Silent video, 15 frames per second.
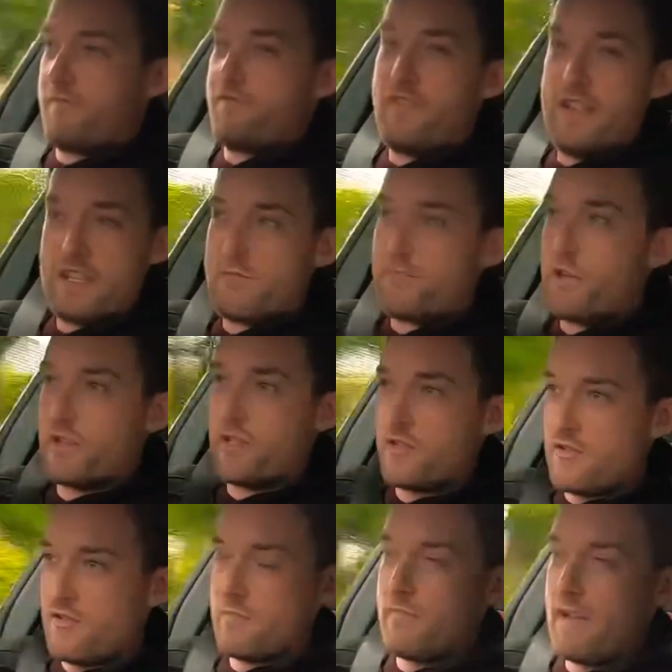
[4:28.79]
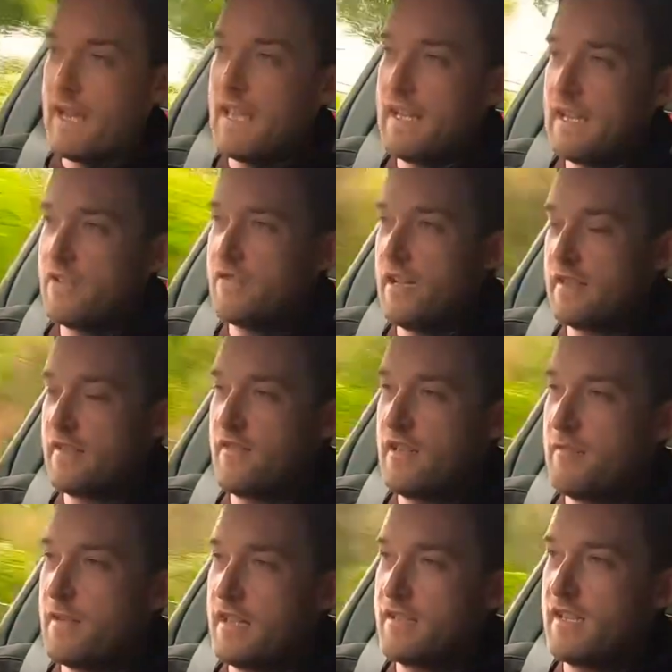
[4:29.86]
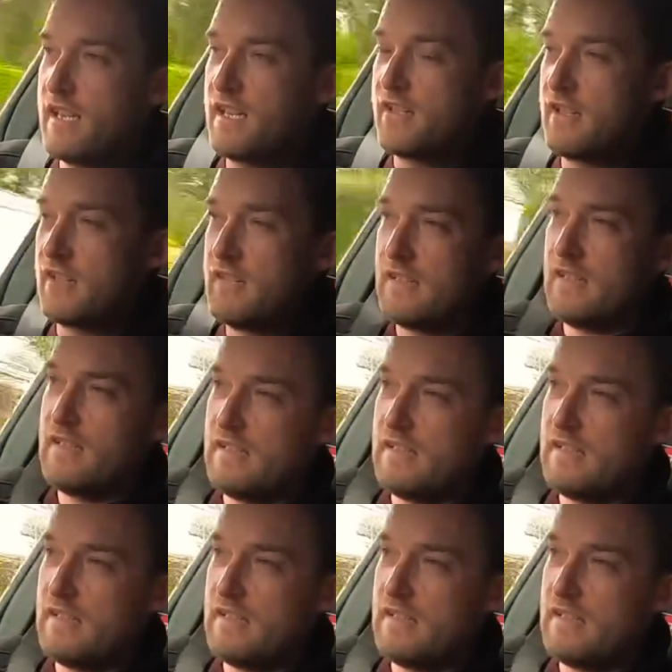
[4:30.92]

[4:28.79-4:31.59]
fixed buckets by any stretch of the imagination.